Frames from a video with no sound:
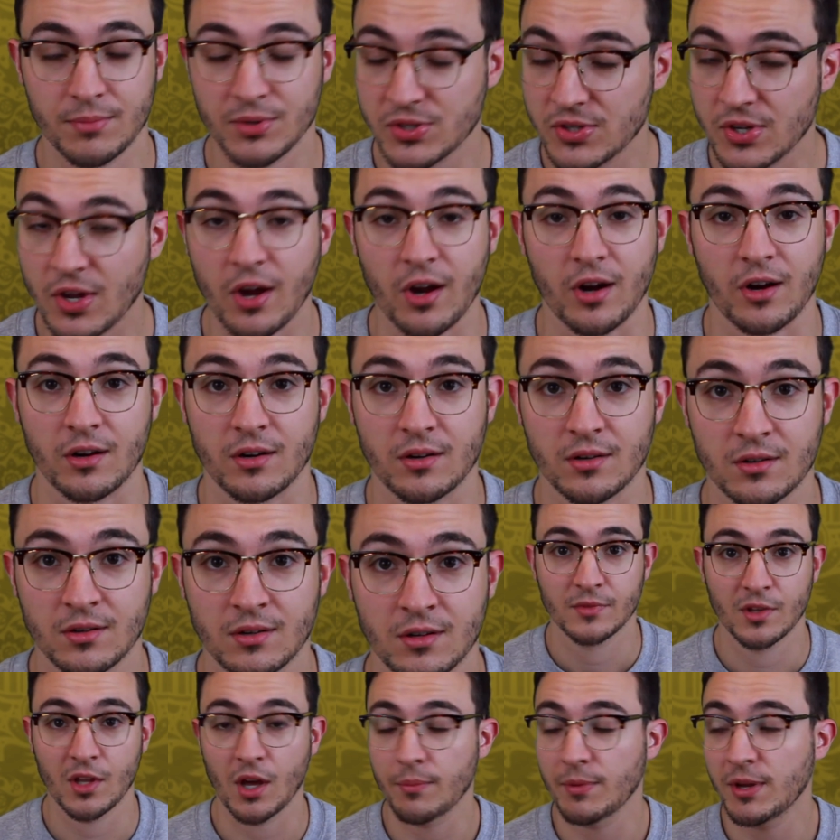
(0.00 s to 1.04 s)
Bizarre.
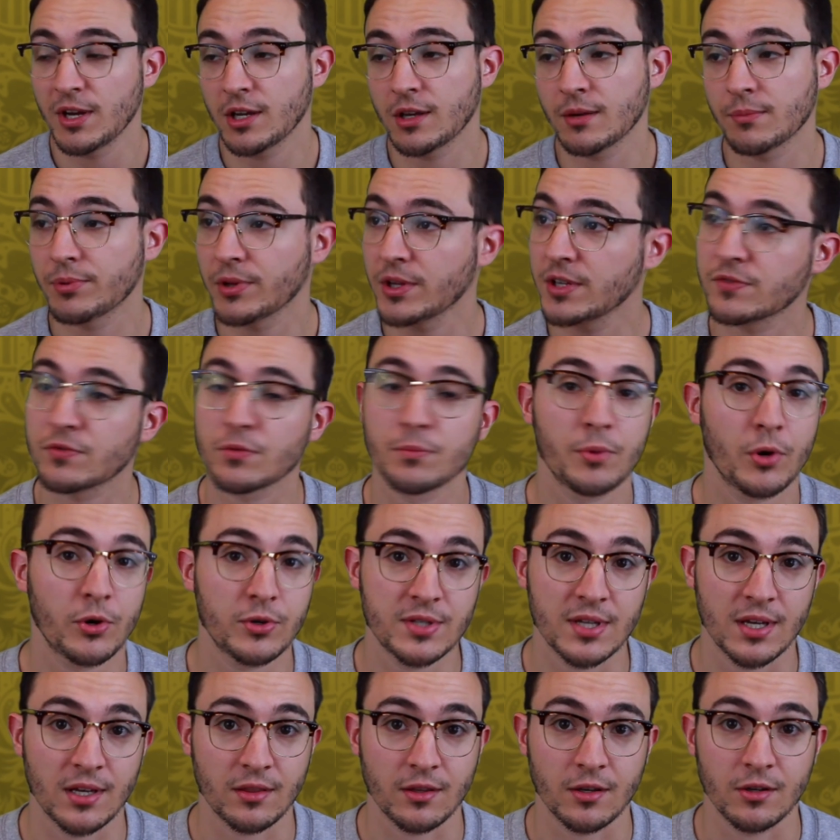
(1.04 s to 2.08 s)
Not many complaints from
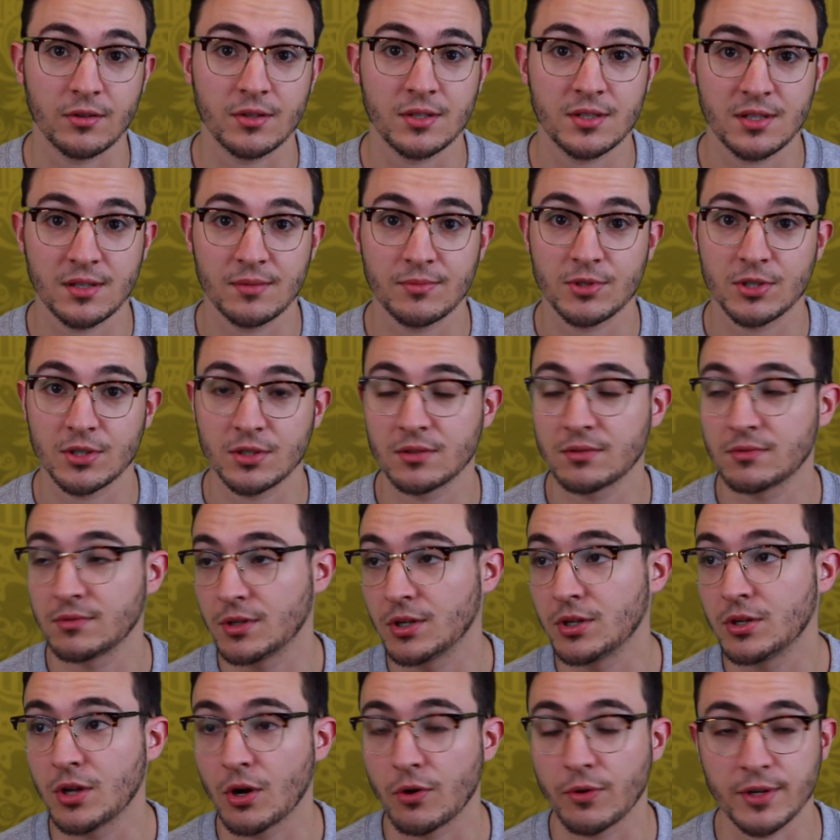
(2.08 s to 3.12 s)
Boateng though, he seemed to
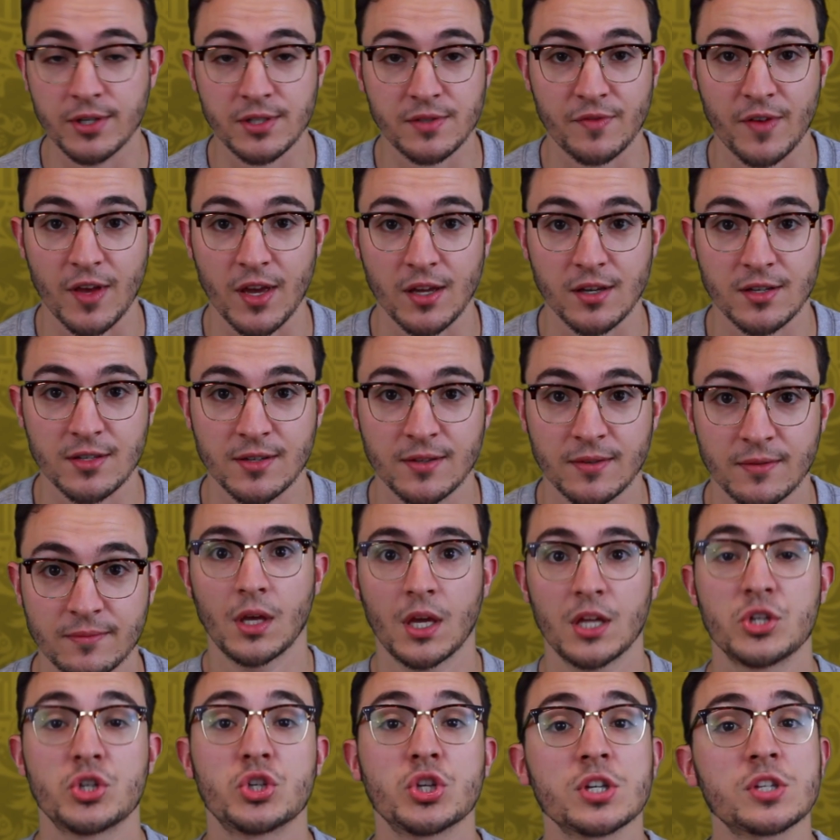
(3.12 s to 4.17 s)
know his fate.
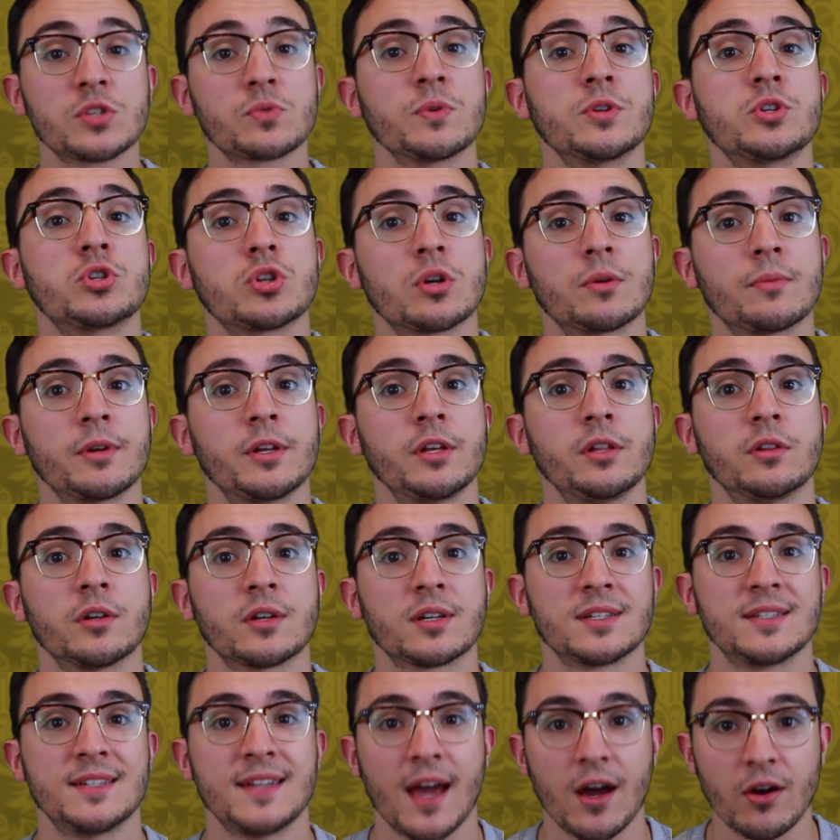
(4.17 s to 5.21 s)
And just when Germany
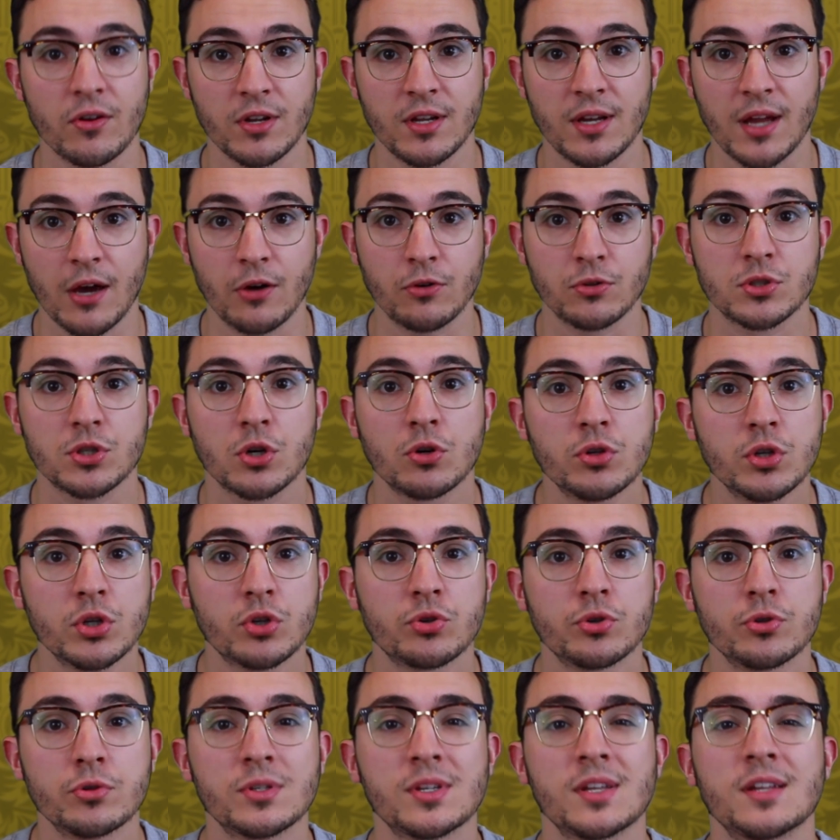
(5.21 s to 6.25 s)
looked down and out, Toni
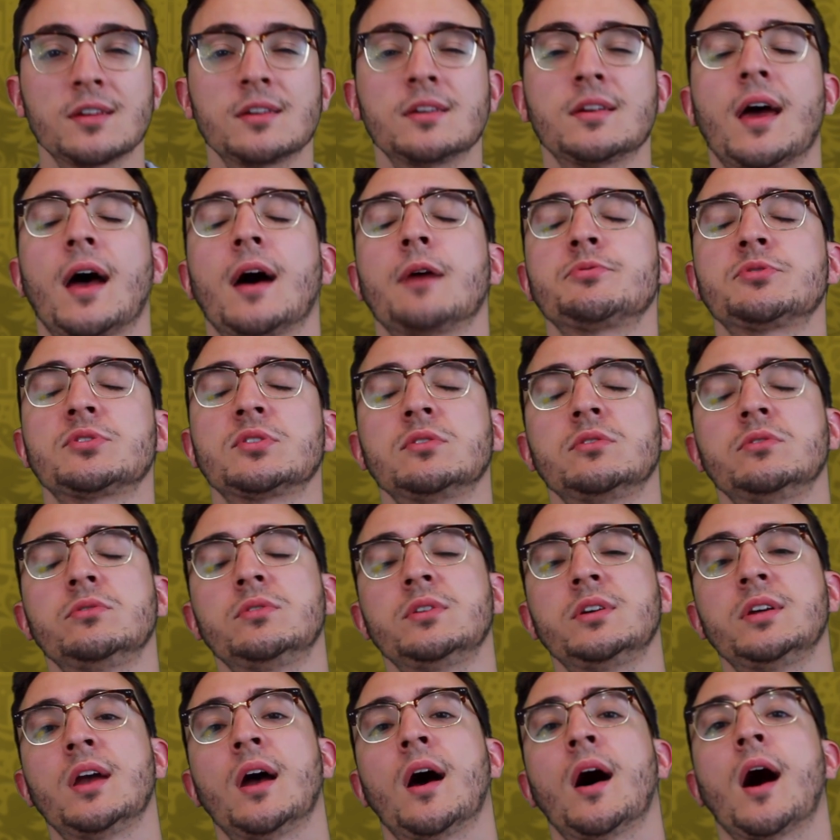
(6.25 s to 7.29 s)
Kroos hit an
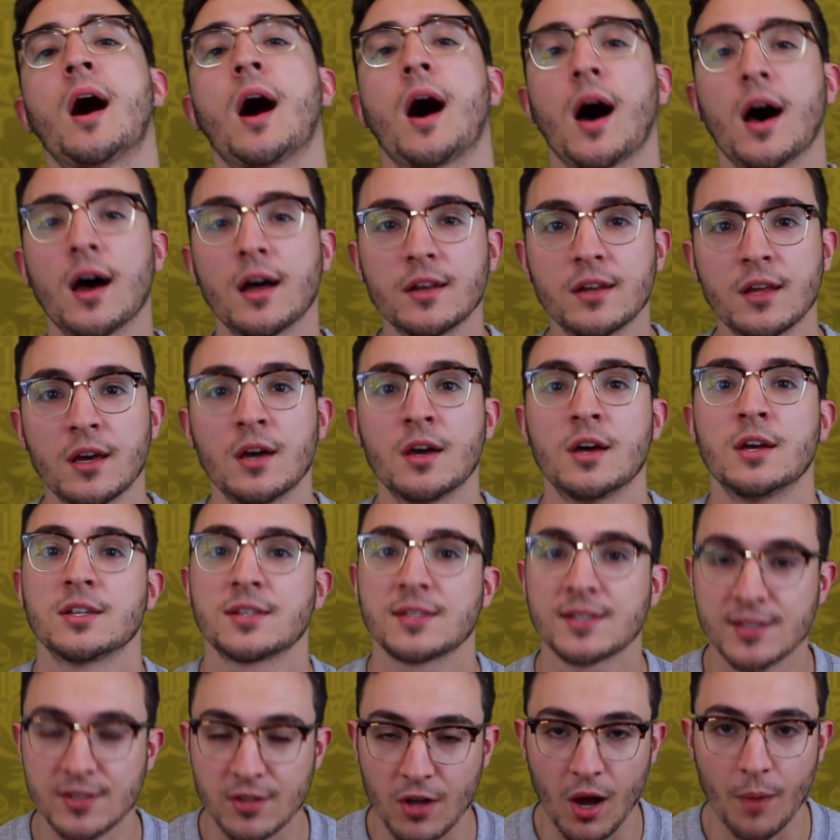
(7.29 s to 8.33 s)
absolutely
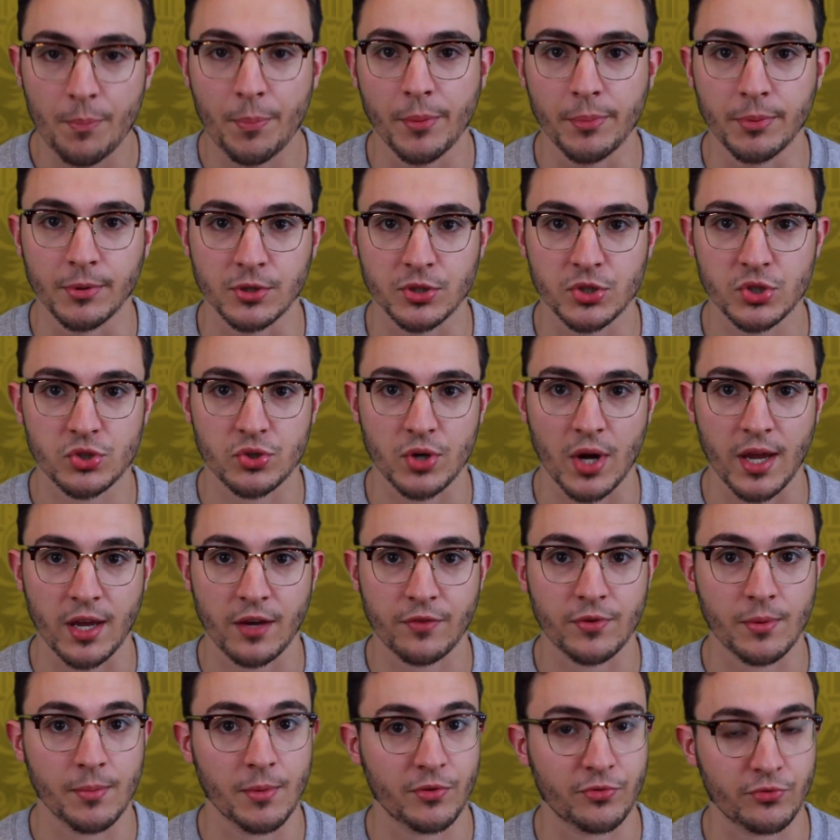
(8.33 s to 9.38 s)
unstoppable strike
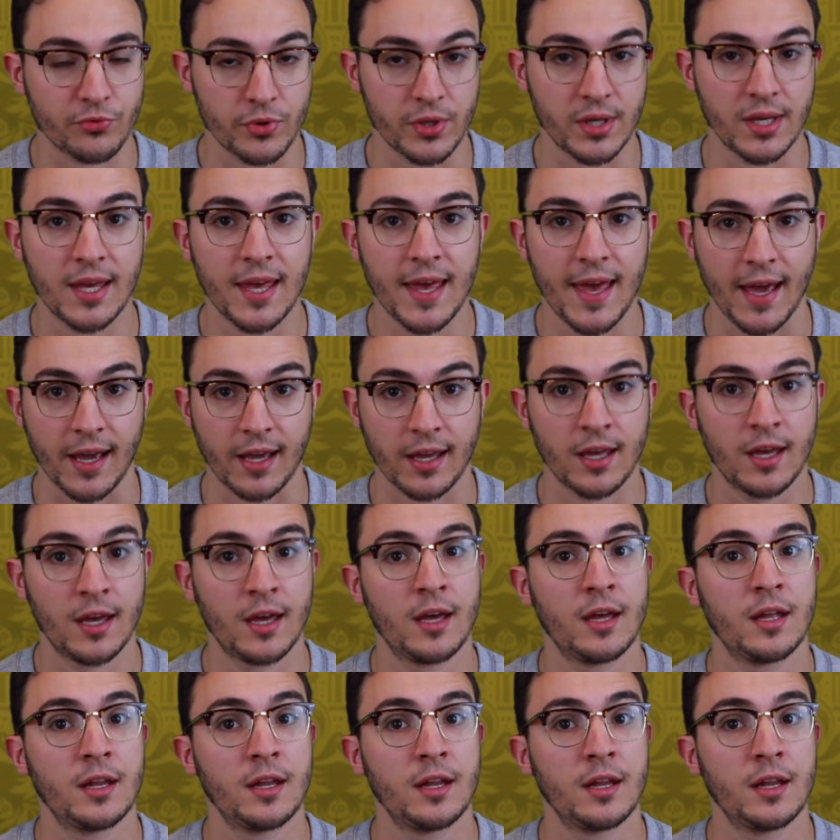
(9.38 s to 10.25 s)
from a free kick.